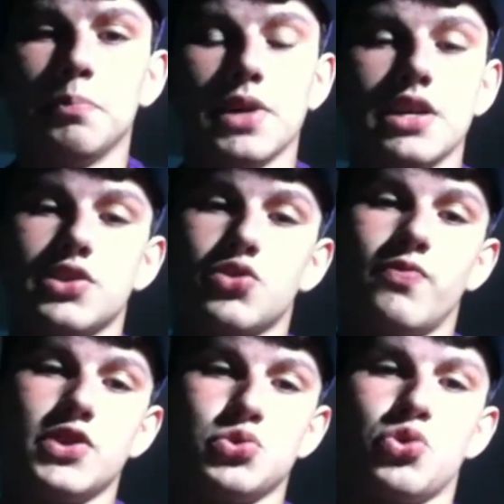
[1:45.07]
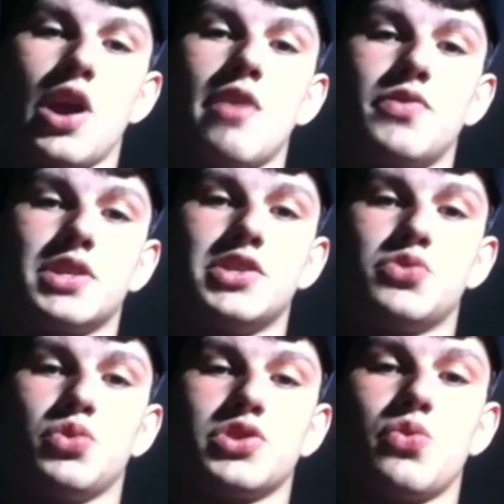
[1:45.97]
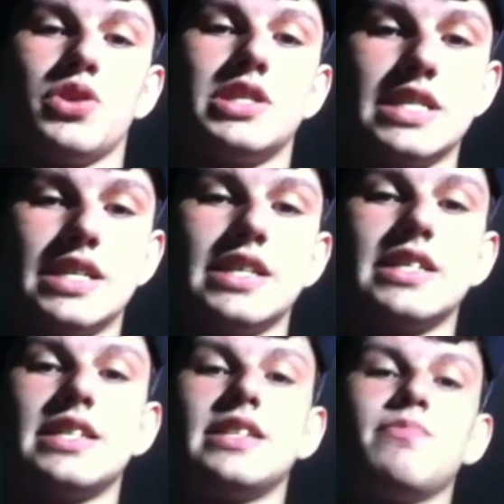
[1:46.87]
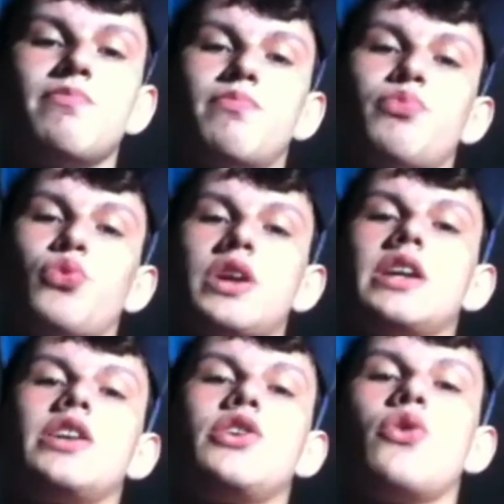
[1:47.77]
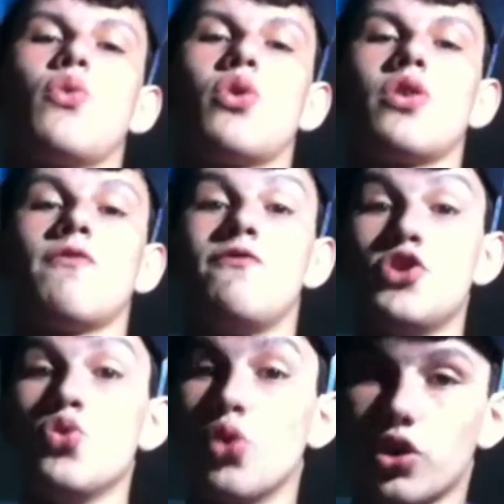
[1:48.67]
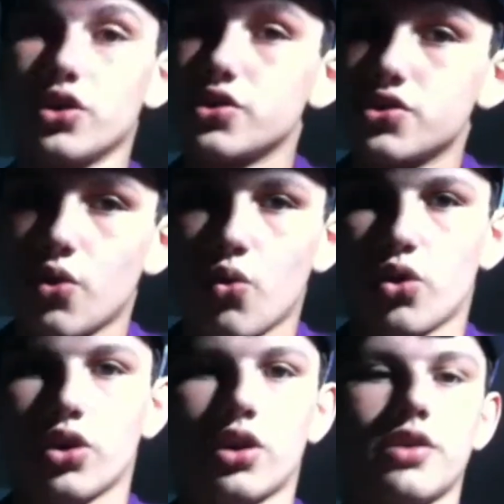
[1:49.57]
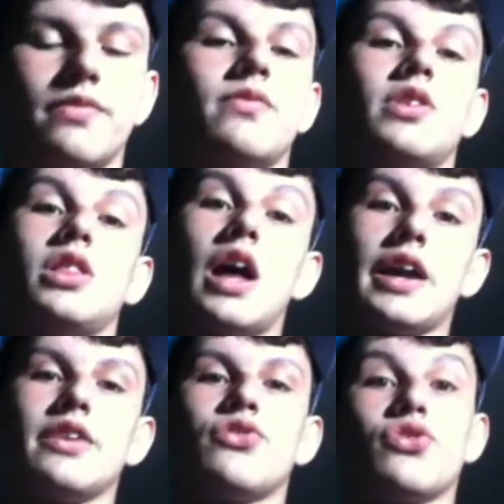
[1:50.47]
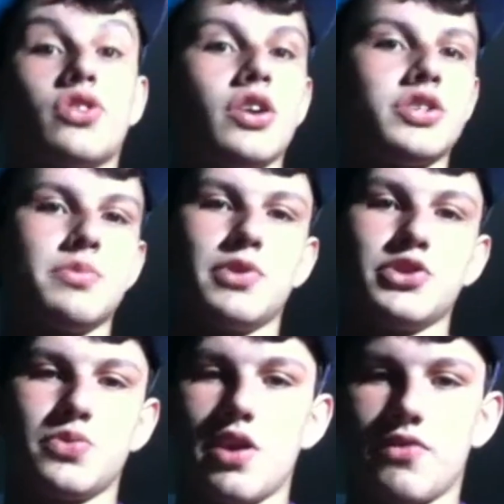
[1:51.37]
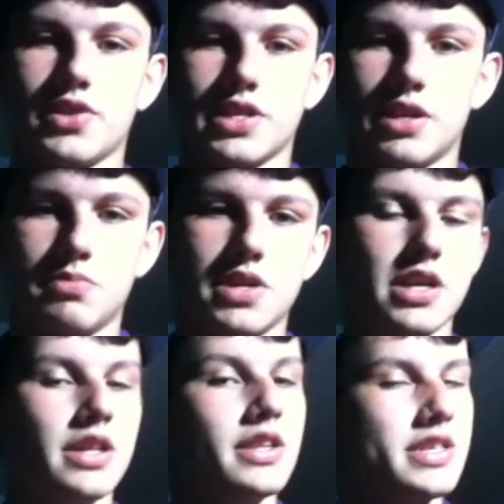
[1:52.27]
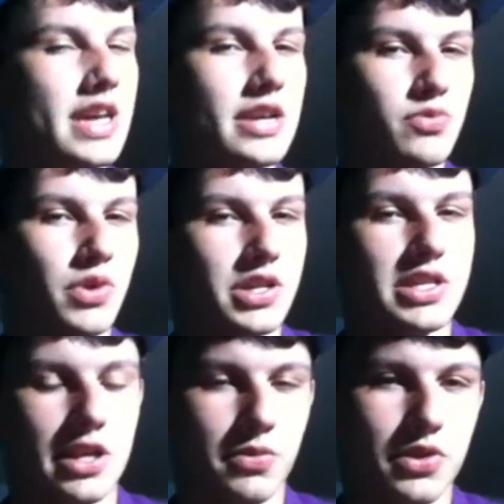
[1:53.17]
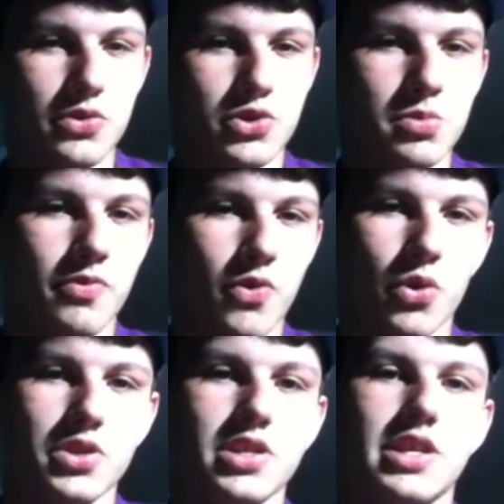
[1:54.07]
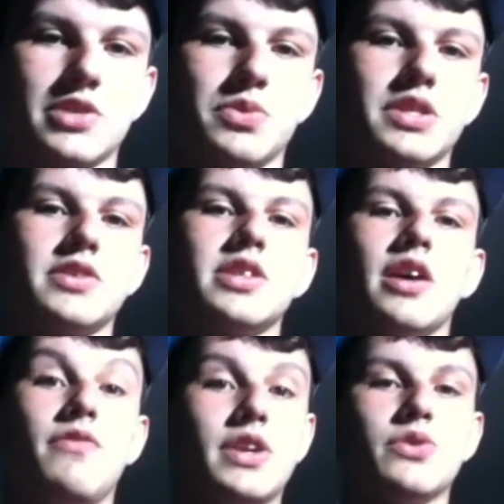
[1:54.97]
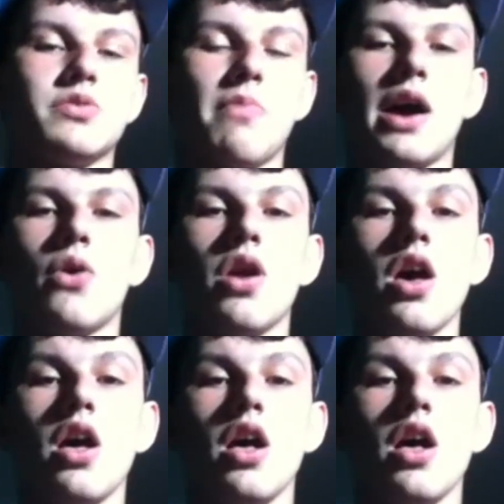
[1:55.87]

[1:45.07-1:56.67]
Because visual graphics is what's going to bring your viewers or clients or customers, whatever it's going to be. In this case, we're going to stick with YouTube, of course, because that's what this video is about.